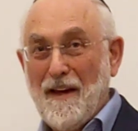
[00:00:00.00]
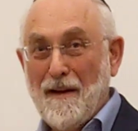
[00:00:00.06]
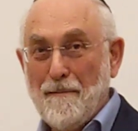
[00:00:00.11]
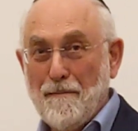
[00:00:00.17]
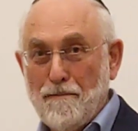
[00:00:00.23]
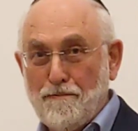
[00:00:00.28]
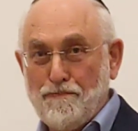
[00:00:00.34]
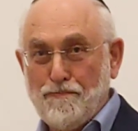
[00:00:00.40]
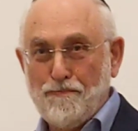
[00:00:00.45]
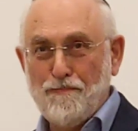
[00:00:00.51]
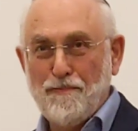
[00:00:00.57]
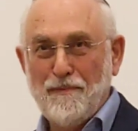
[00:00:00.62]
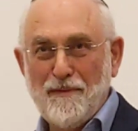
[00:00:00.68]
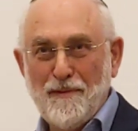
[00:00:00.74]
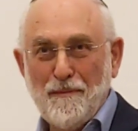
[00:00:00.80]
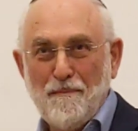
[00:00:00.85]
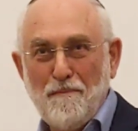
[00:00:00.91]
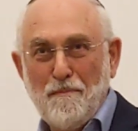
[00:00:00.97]
and
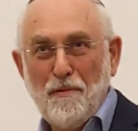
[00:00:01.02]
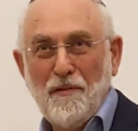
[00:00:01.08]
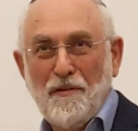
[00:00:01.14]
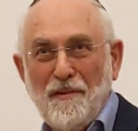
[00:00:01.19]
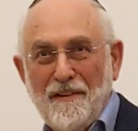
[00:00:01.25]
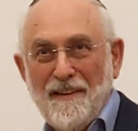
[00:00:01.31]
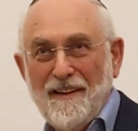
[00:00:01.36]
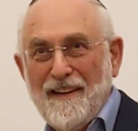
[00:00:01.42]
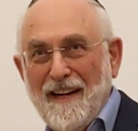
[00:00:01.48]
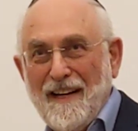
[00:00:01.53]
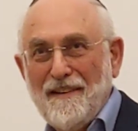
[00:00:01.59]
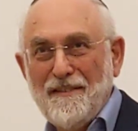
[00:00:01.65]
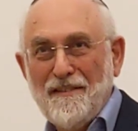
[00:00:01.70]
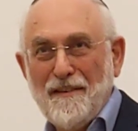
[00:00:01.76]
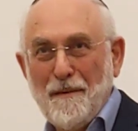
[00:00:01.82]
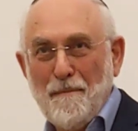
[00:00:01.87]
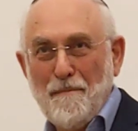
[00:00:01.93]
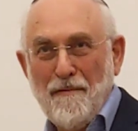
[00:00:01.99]
to push it
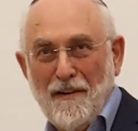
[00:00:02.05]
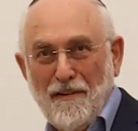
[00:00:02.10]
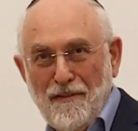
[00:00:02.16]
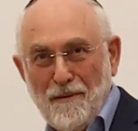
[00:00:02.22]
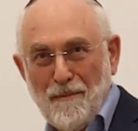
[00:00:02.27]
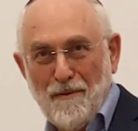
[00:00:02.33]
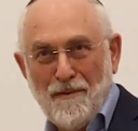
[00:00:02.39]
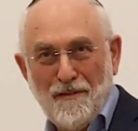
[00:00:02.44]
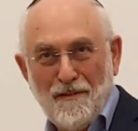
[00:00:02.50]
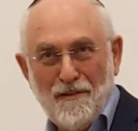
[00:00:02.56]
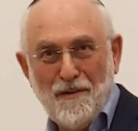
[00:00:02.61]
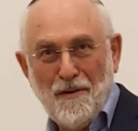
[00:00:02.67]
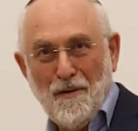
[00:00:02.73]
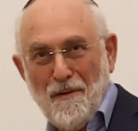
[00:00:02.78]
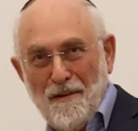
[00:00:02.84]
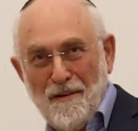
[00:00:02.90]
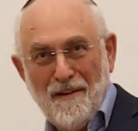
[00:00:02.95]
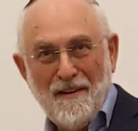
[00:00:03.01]
against the pressure which is
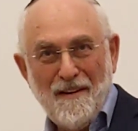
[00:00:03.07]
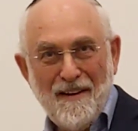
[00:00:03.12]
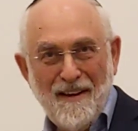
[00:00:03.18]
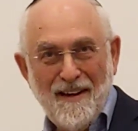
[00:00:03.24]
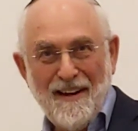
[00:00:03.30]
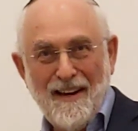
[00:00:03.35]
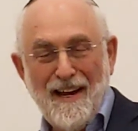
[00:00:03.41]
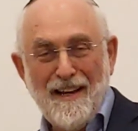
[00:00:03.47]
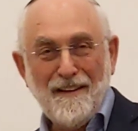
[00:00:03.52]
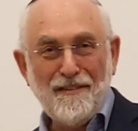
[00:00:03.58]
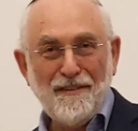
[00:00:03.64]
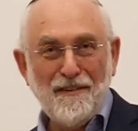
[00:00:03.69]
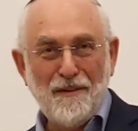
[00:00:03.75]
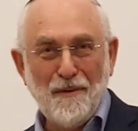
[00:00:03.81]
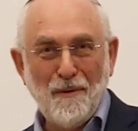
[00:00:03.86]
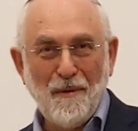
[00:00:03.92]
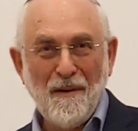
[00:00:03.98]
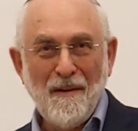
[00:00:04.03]
going
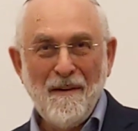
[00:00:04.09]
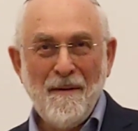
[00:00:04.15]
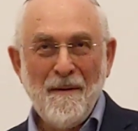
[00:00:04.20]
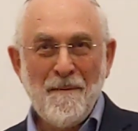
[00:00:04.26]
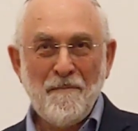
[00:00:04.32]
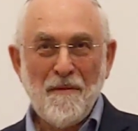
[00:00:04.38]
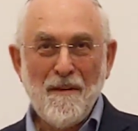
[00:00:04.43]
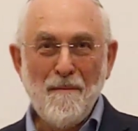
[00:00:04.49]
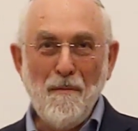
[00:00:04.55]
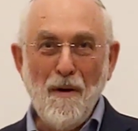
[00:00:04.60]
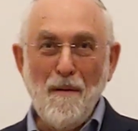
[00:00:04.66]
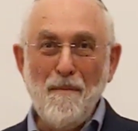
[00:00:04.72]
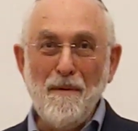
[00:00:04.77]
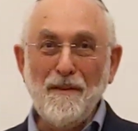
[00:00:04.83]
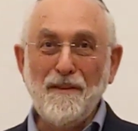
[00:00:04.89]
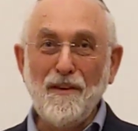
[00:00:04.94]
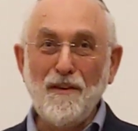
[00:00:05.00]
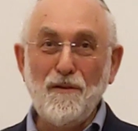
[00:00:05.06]
against you. The
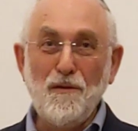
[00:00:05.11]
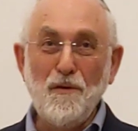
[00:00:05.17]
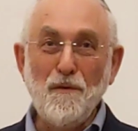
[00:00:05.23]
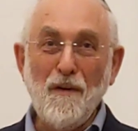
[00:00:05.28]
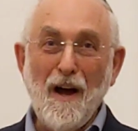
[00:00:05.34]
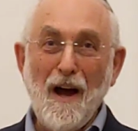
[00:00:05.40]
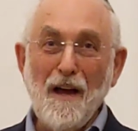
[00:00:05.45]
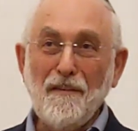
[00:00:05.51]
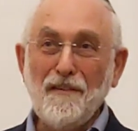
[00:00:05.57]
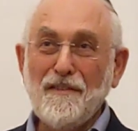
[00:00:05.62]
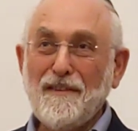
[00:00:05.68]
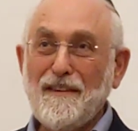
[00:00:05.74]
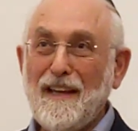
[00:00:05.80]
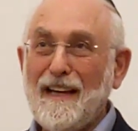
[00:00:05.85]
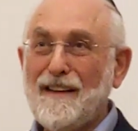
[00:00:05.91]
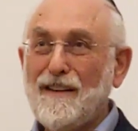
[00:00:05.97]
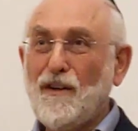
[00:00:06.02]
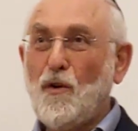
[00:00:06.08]
moment that you've asked
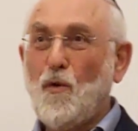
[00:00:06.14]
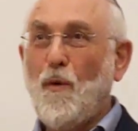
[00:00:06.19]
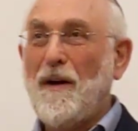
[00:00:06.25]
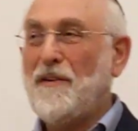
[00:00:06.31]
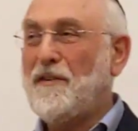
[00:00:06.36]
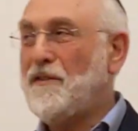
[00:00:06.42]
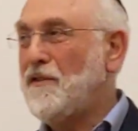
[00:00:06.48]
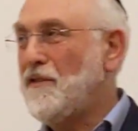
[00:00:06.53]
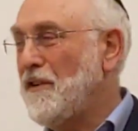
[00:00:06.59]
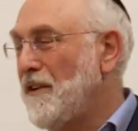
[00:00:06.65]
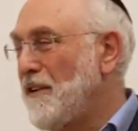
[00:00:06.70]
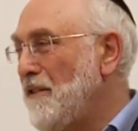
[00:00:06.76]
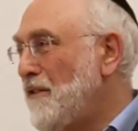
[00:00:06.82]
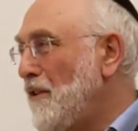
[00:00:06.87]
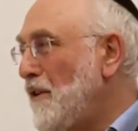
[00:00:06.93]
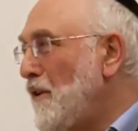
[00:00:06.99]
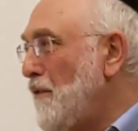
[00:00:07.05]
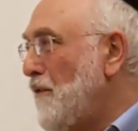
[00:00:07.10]
that question,
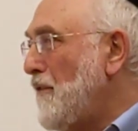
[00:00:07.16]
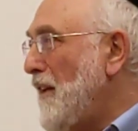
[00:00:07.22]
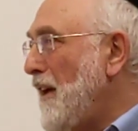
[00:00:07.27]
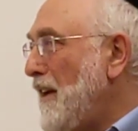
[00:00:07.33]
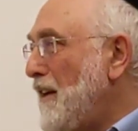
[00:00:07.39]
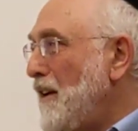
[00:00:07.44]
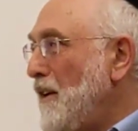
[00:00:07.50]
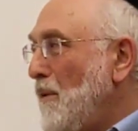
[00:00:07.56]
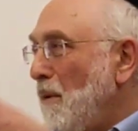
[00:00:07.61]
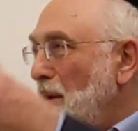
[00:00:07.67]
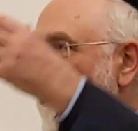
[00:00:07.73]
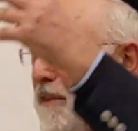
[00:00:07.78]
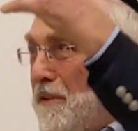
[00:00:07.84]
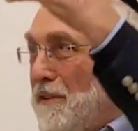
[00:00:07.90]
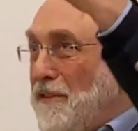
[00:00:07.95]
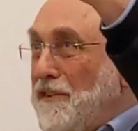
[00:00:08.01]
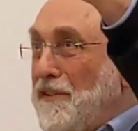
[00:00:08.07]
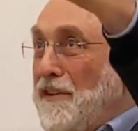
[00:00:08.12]
so you've taken away
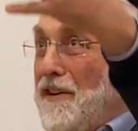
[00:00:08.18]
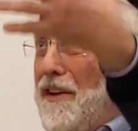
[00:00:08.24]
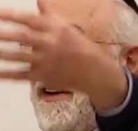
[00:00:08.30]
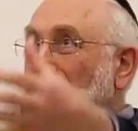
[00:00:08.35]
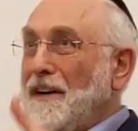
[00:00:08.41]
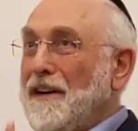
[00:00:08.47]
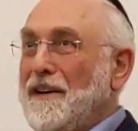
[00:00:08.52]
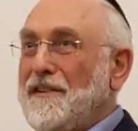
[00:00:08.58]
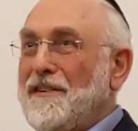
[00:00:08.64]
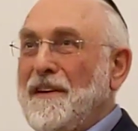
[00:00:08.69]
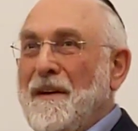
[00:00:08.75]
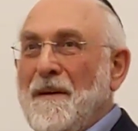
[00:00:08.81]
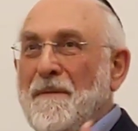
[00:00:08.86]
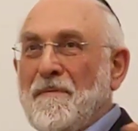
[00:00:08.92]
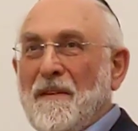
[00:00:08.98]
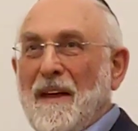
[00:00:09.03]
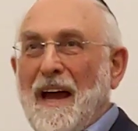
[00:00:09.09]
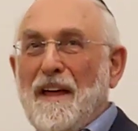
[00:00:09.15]
the tsunaris
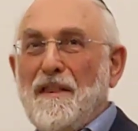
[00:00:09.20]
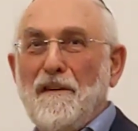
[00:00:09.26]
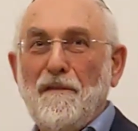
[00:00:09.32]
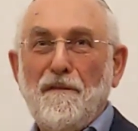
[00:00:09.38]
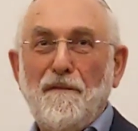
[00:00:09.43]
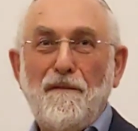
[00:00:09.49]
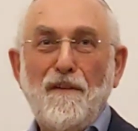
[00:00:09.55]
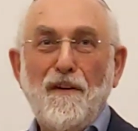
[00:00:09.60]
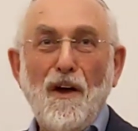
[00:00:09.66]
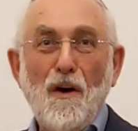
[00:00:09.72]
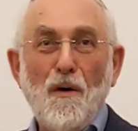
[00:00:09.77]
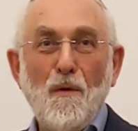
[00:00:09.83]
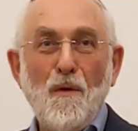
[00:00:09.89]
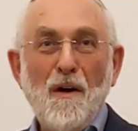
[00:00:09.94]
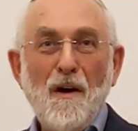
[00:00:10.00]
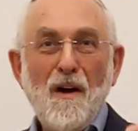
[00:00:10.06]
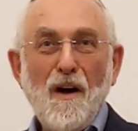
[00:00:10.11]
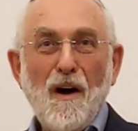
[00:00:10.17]
and the
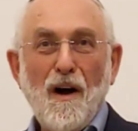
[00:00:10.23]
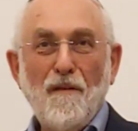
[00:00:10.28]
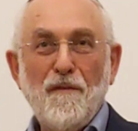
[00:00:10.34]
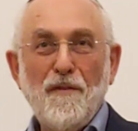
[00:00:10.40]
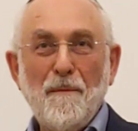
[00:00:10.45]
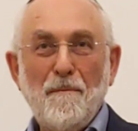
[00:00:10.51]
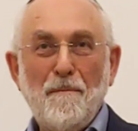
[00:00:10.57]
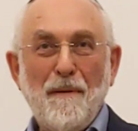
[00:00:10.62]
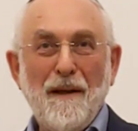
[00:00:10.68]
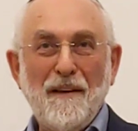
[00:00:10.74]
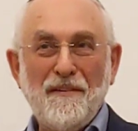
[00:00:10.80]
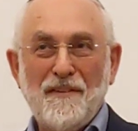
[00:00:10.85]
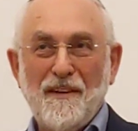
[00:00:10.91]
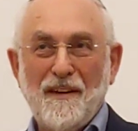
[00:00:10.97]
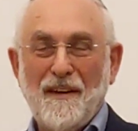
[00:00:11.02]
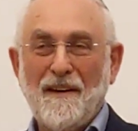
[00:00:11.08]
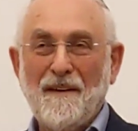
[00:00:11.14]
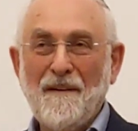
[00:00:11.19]
flow of the
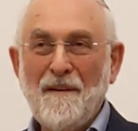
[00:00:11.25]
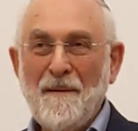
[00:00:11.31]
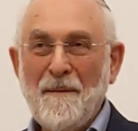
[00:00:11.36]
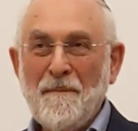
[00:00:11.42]
blessing.